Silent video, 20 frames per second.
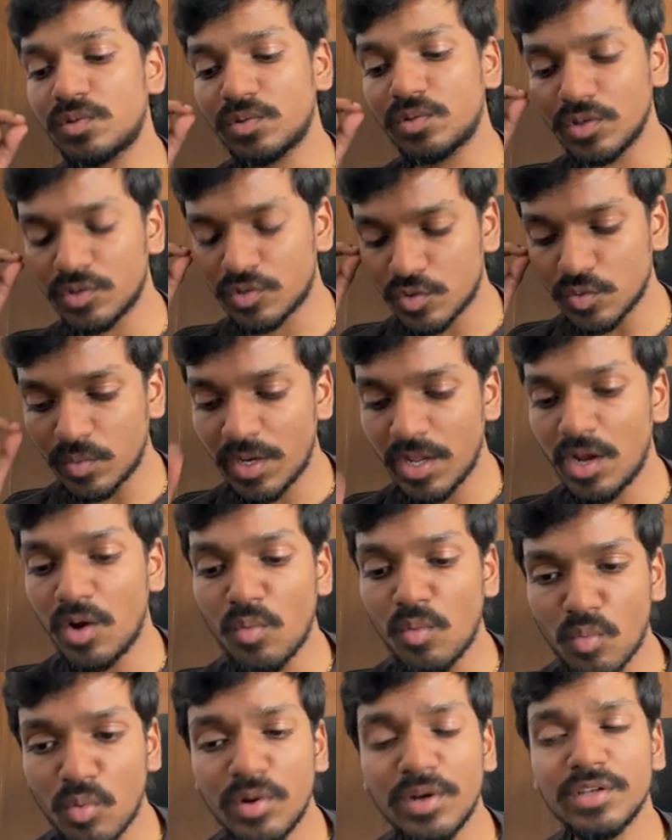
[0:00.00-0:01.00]
it should take a
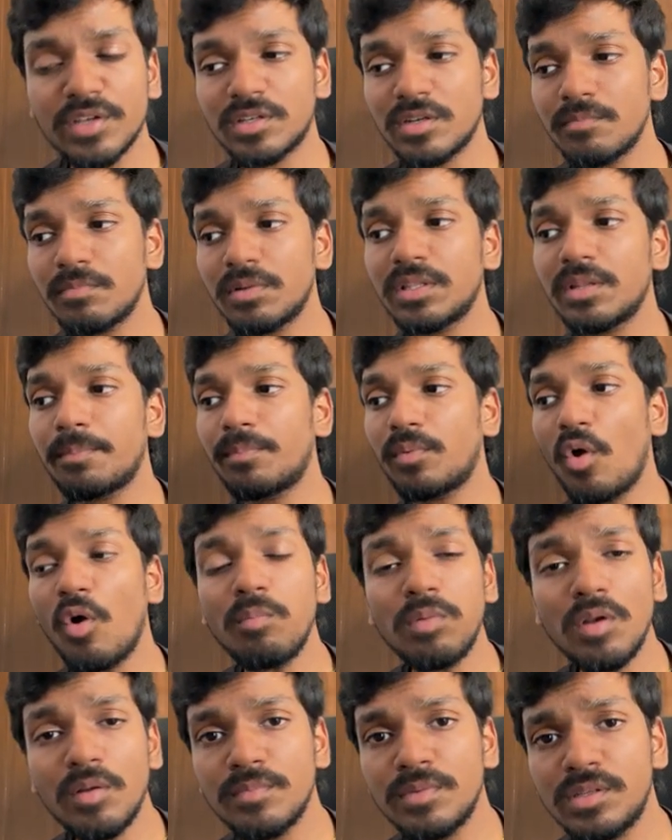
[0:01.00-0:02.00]
own decision but the
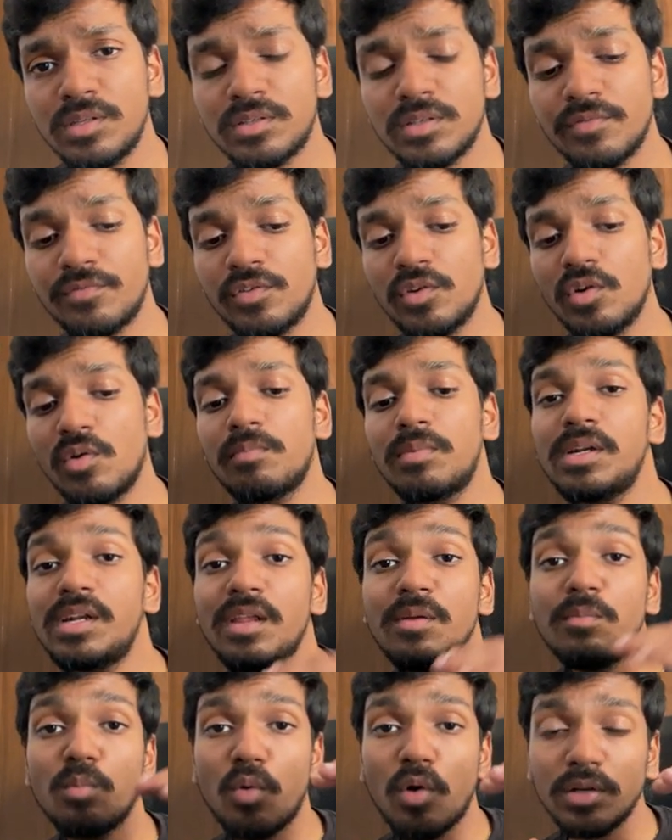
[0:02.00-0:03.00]
problem is if you're
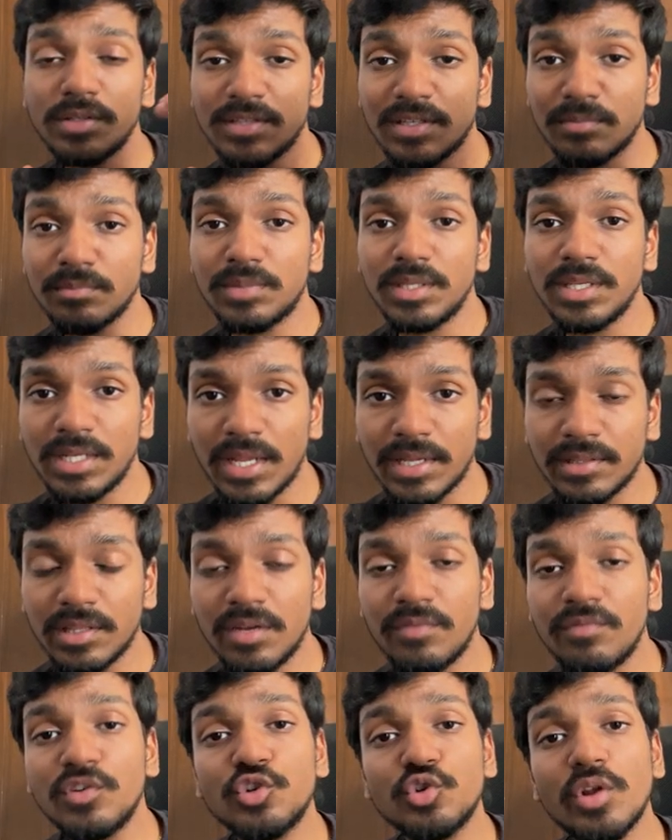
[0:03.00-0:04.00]
building what something like
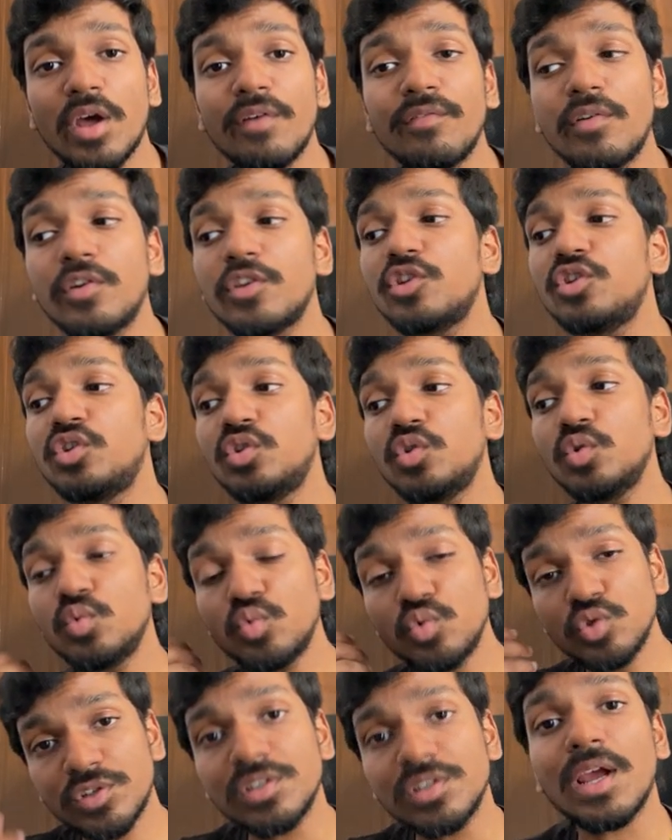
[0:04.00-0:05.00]
that we should have a
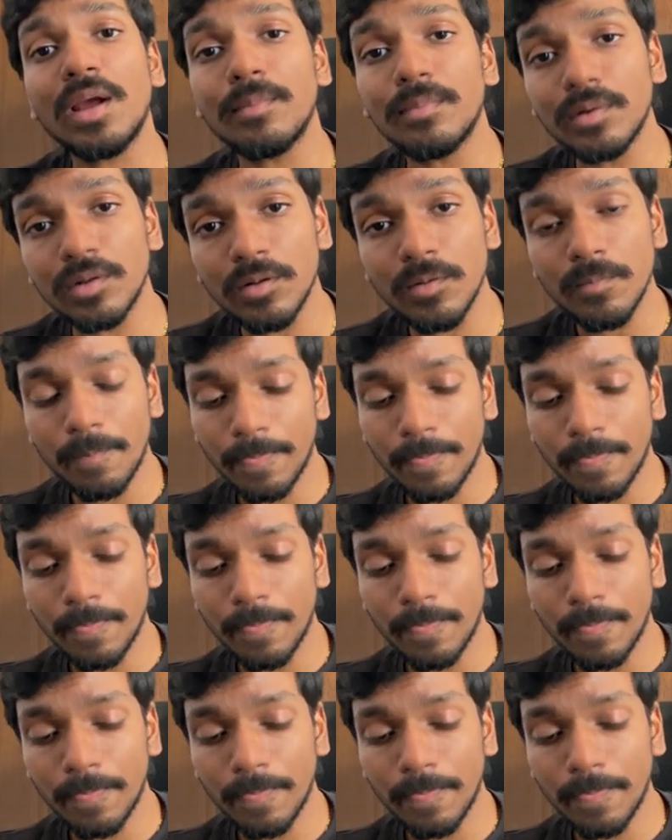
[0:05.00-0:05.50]
huge capital